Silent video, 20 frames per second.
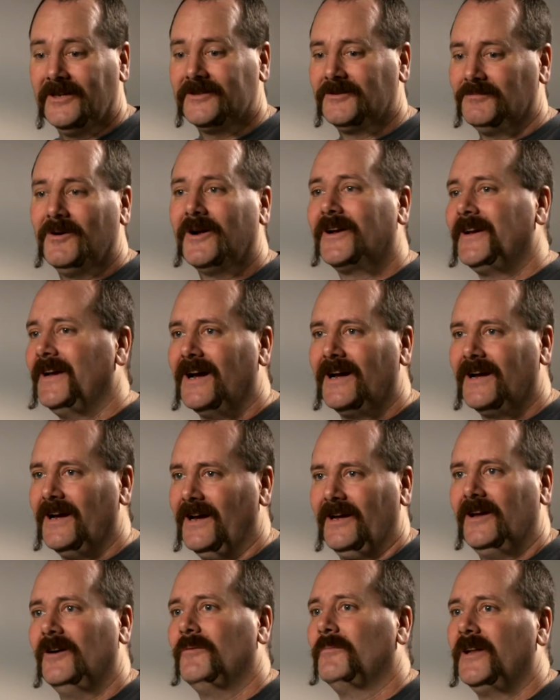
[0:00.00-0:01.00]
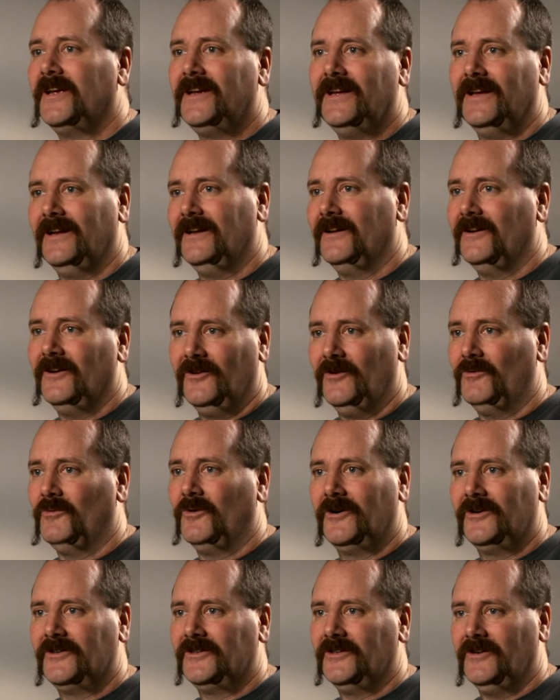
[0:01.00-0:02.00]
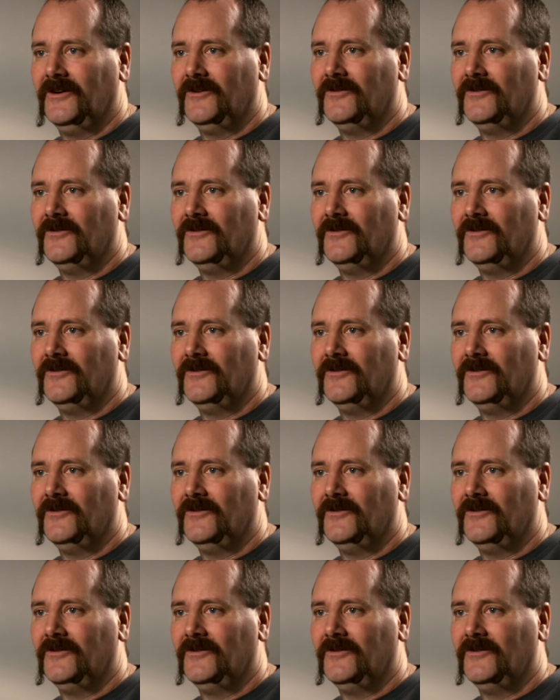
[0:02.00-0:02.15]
money I got coming in other words,